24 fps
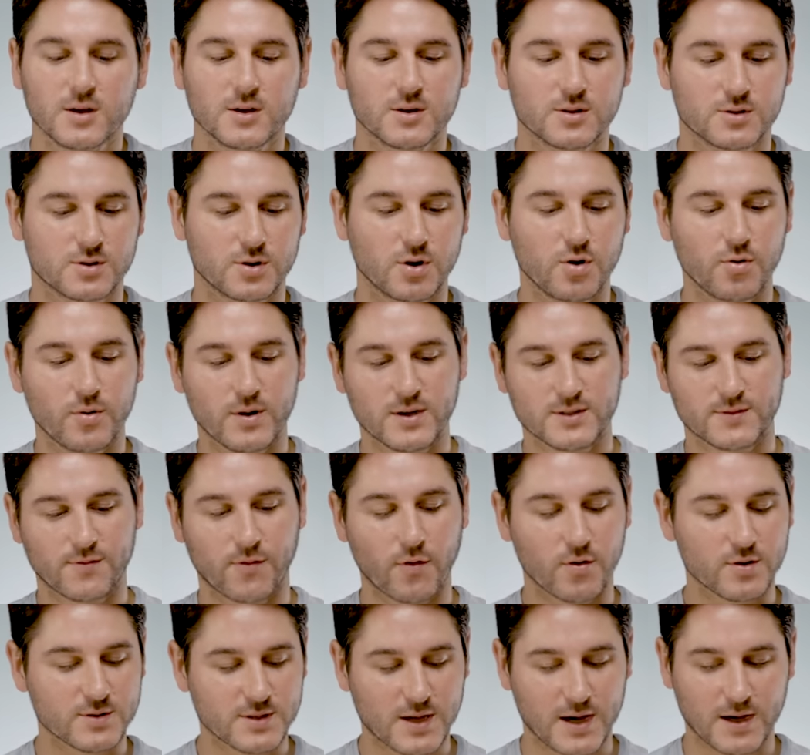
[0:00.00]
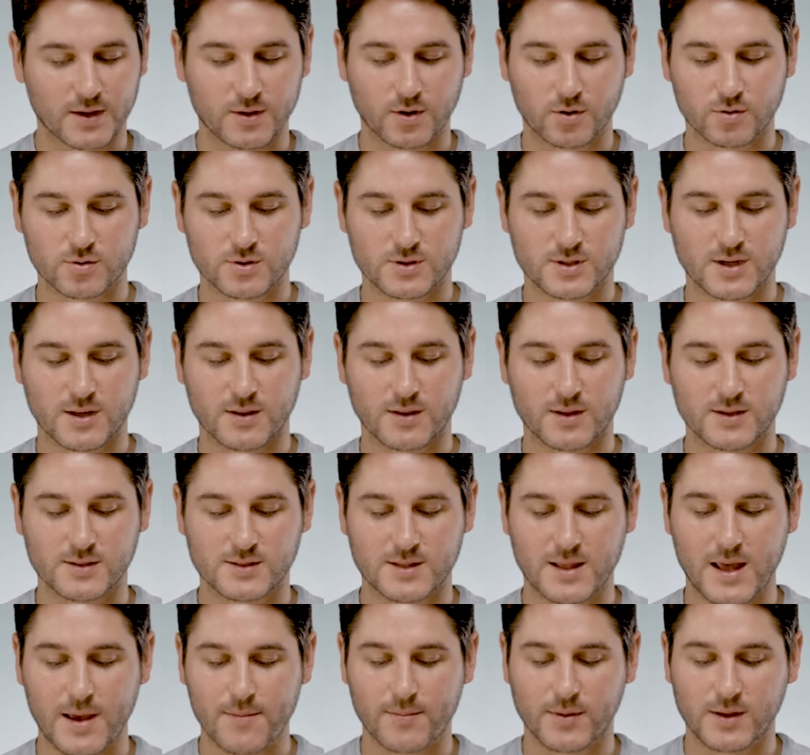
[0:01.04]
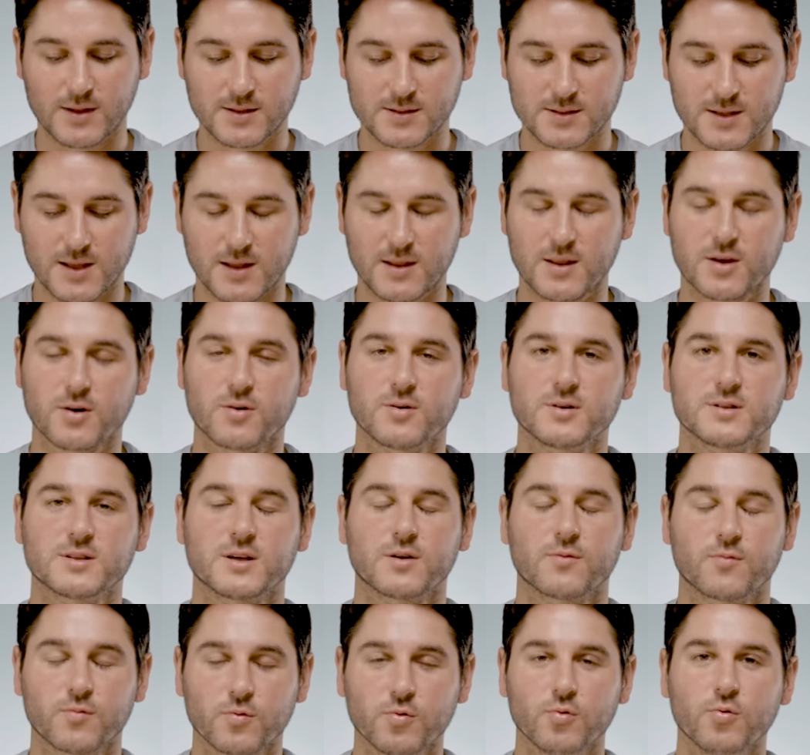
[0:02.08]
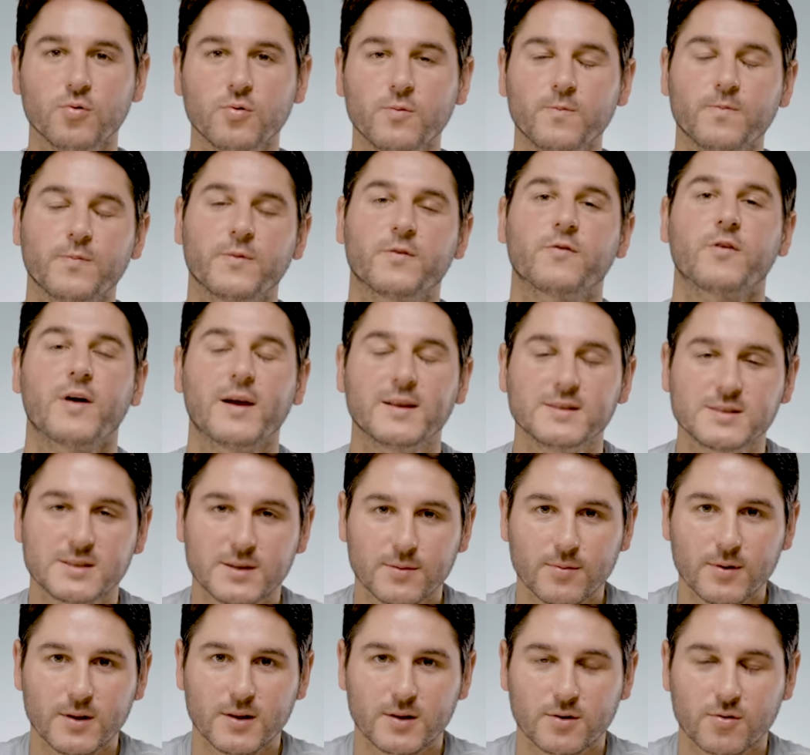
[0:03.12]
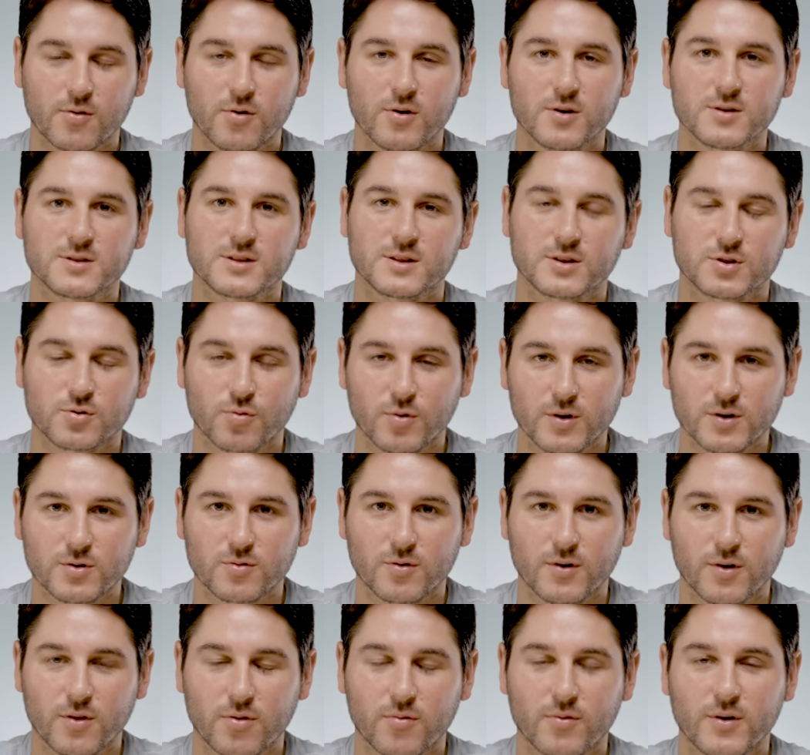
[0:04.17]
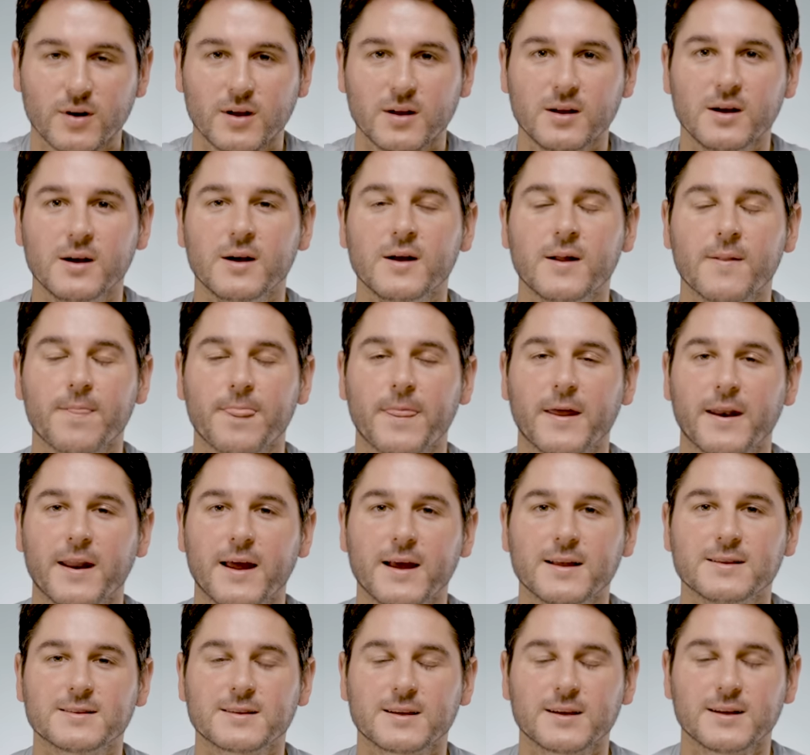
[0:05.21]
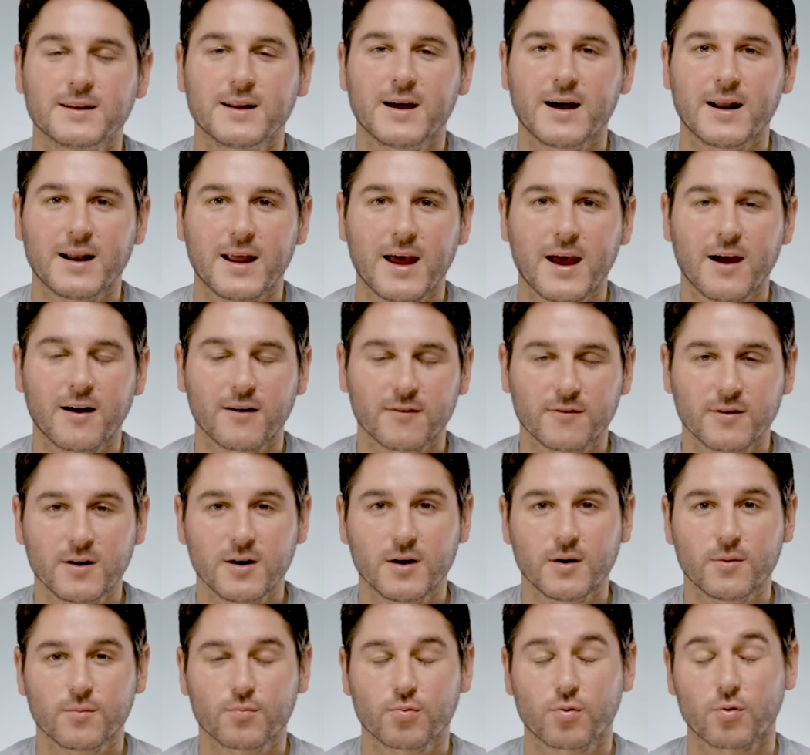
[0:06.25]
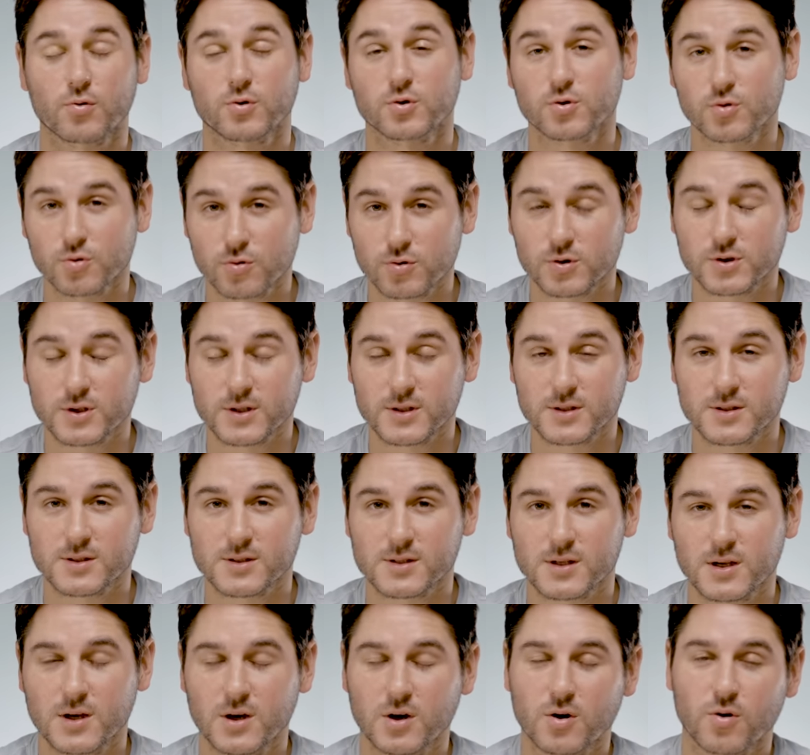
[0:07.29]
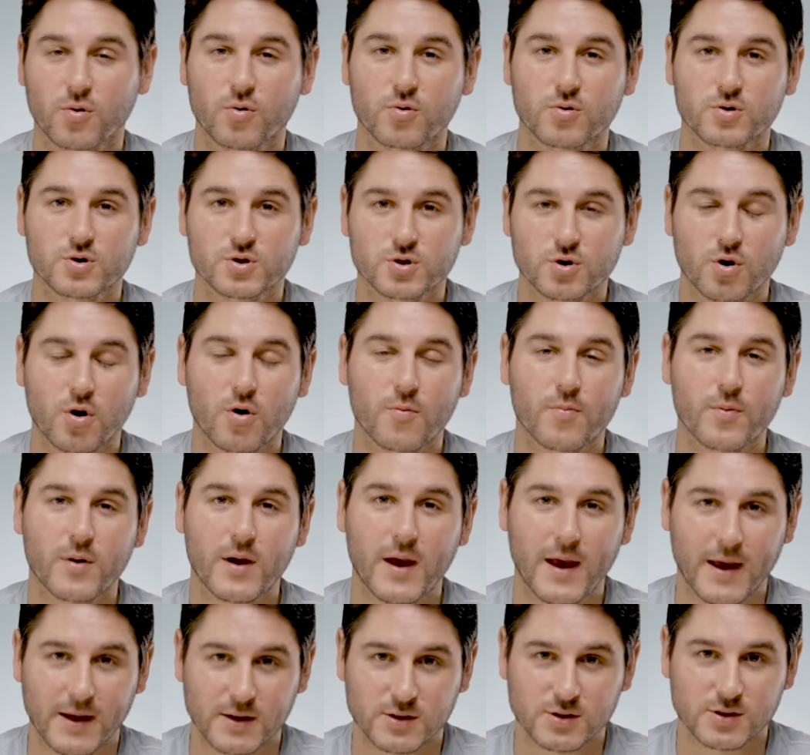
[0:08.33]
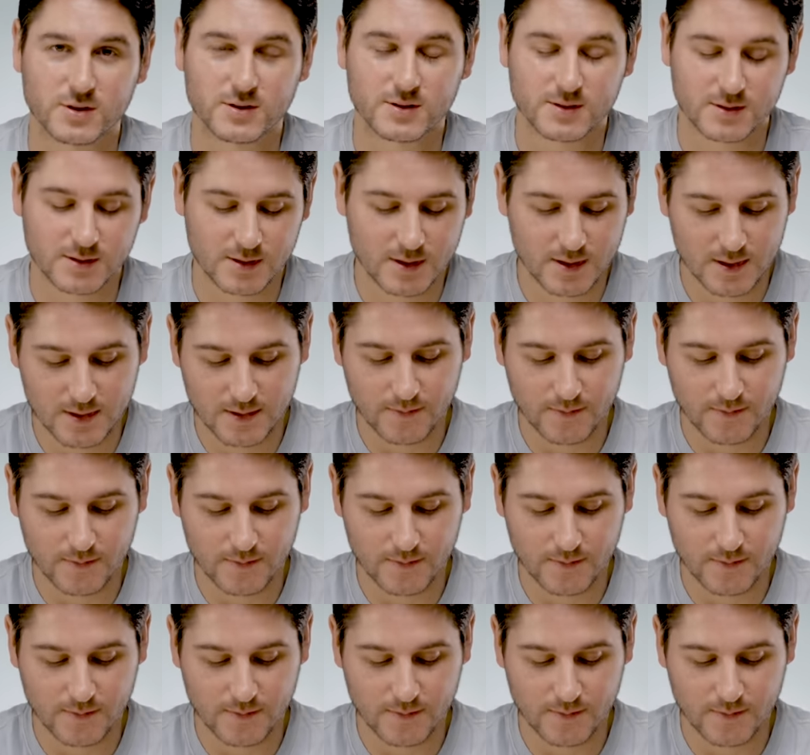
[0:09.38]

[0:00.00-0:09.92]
So as far as I can understand this, that means that there is a rule for NCAA lacrosse in 2023 that heads cannot have protrusions or sharp edges.